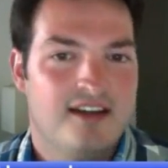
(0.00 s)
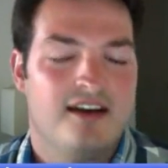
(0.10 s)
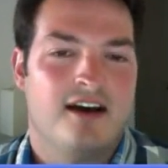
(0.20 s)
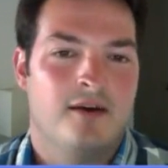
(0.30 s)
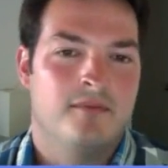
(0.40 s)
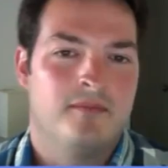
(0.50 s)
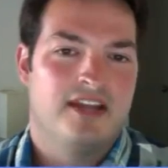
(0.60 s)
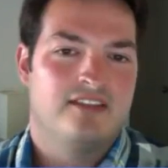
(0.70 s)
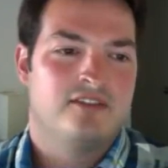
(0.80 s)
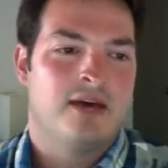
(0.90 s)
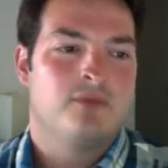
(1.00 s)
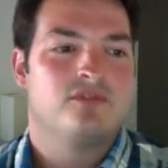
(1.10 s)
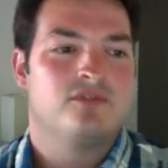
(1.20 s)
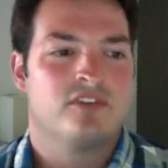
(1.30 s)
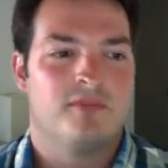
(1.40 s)
Um, and so that
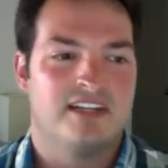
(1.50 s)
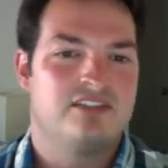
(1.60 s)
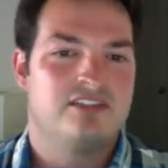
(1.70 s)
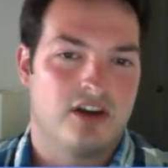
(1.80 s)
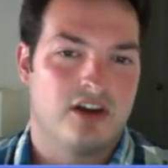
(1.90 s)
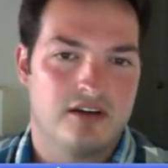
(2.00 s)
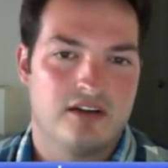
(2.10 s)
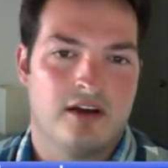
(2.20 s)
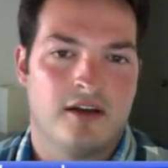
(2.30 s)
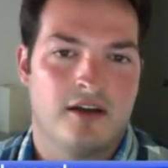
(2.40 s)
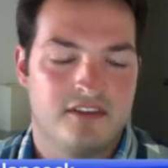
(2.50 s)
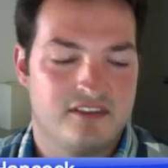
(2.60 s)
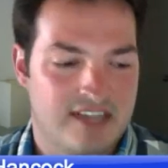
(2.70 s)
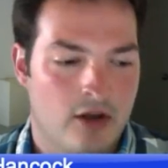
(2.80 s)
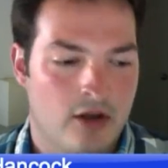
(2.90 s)
was sort of my start. Uh, the
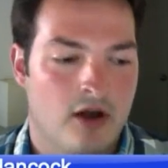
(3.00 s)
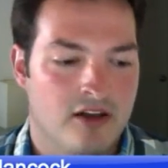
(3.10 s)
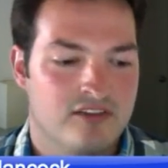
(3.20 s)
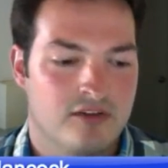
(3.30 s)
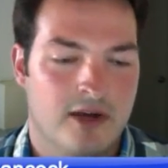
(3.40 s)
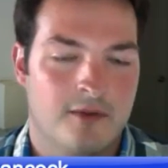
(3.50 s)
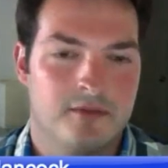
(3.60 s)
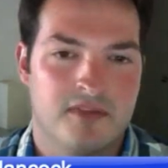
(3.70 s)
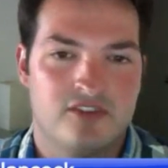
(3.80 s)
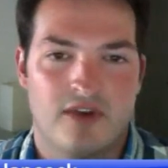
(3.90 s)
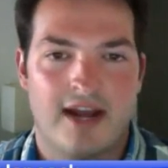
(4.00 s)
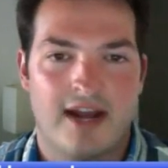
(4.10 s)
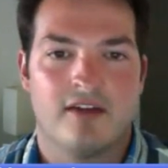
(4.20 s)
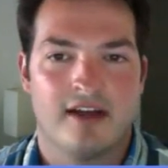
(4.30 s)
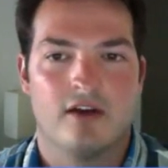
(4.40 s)
scale also helped me
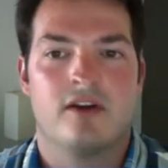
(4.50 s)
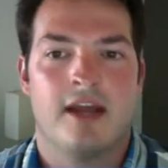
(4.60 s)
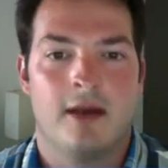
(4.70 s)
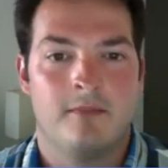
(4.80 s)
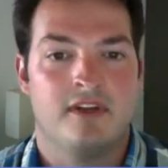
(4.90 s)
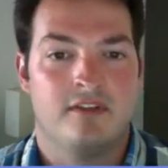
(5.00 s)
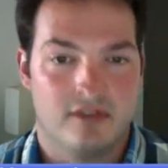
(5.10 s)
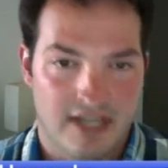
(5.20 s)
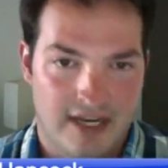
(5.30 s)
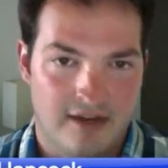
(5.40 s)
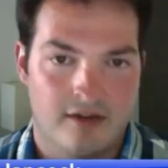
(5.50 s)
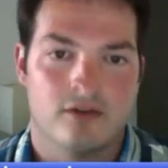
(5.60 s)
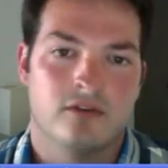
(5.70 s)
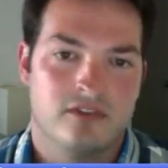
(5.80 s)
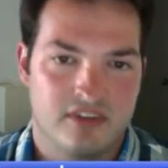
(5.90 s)
track, like, okay, I'm either gaining
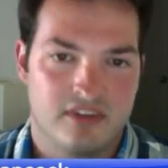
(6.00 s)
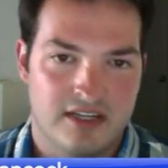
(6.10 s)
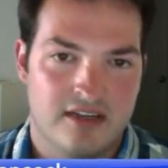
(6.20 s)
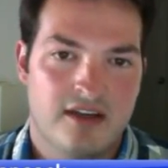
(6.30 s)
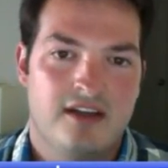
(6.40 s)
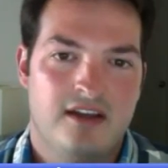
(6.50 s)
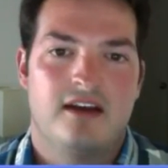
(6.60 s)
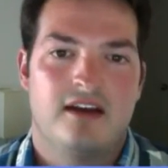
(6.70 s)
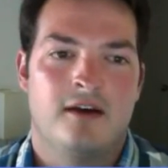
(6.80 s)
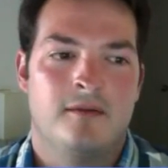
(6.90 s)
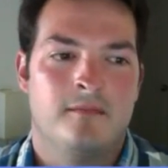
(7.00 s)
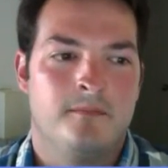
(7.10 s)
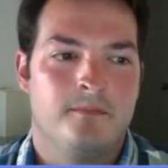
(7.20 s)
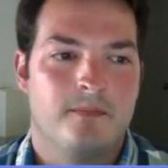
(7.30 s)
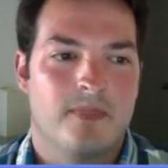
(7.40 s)
or losing.
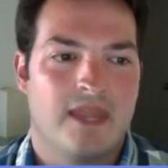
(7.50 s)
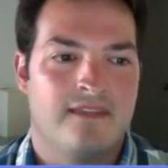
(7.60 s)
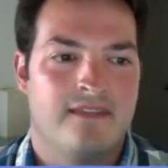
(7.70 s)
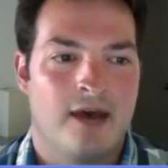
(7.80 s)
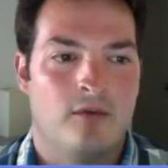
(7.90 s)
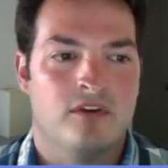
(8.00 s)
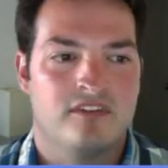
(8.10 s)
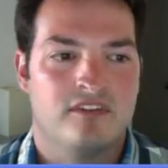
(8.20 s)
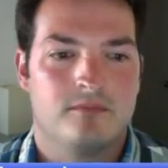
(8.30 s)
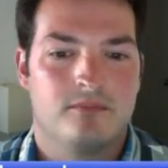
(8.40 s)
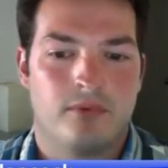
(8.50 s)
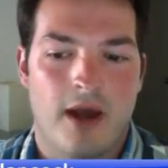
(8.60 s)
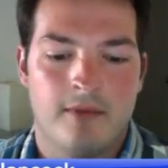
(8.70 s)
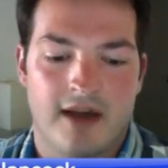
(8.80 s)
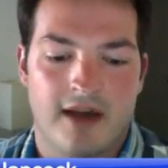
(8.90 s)
Um, and that was
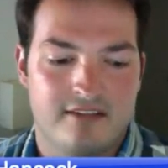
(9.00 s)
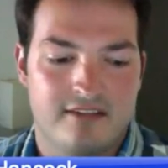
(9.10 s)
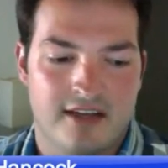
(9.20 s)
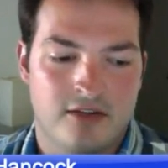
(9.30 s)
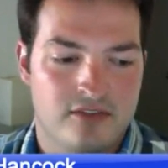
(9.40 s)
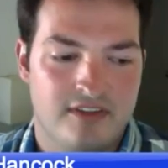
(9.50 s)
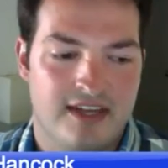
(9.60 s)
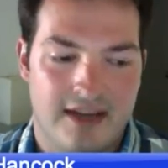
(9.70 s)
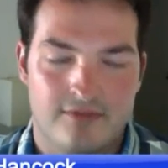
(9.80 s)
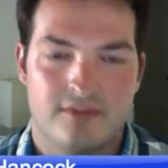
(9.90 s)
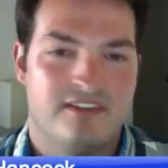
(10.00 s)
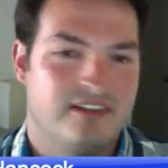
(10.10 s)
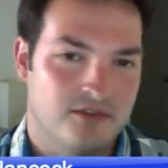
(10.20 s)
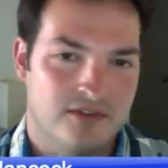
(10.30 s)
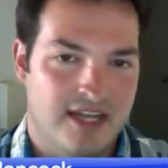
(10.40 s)
probably, I, I use that every
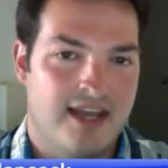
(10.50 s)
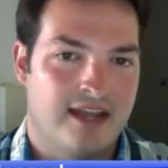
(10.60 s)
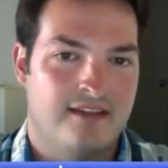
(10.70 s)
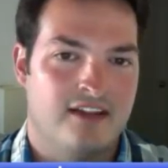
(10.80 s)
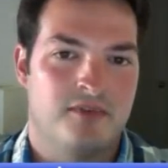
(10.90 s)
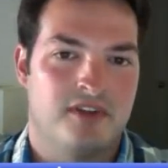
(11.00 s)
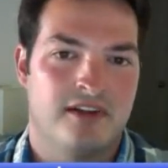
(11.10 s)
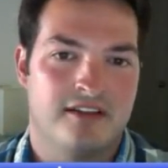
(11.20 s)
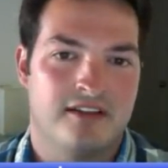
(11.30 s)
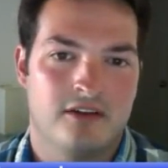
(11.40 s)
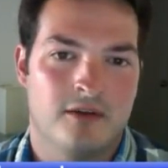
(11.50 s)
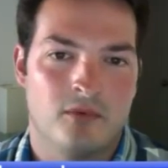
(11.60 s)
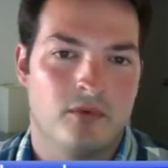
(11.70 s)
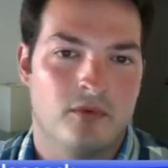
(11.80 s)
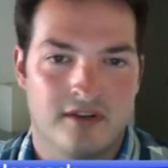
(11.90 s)
single day, and that's been like the number
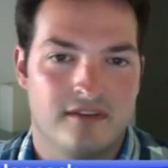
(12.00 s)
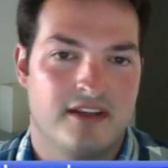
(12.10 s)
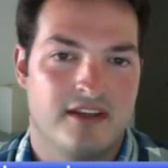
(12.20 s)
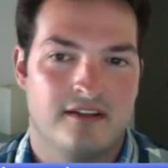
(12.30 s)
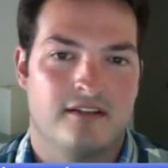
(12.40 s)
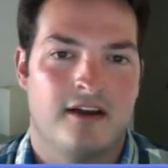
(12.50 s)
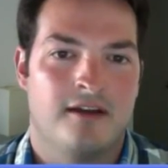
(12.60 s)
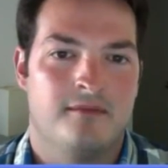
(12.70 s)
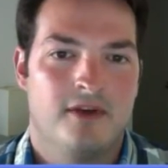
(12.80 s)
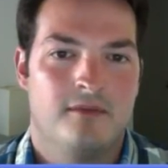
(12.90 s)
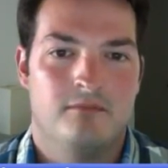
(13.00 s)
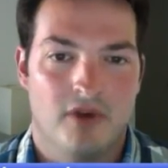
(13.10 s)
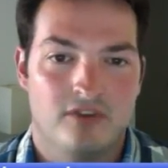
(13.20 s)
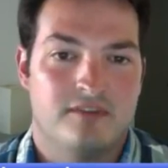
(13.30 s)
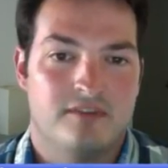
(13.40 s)
one thing that I
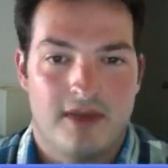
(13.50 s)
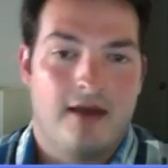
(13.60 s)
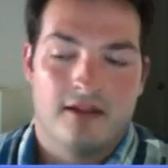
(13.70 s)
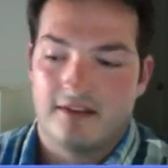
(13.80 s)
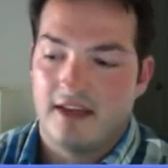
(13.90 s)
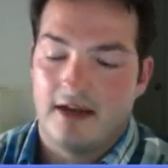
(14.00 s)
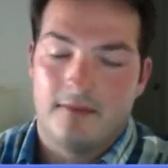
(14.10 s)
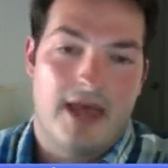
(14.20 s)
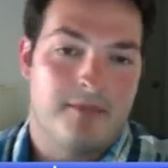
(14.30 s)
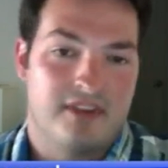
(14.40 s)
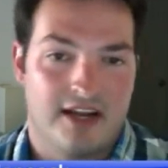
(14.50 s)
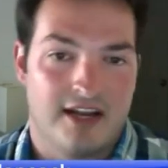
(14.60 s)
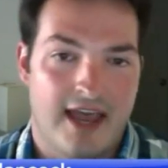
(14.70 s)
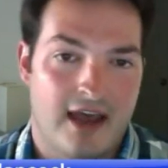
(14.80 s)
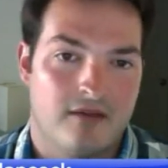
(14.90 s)
most, am like, that I'm happy that I
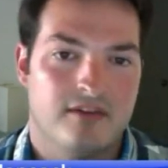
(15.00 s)
have.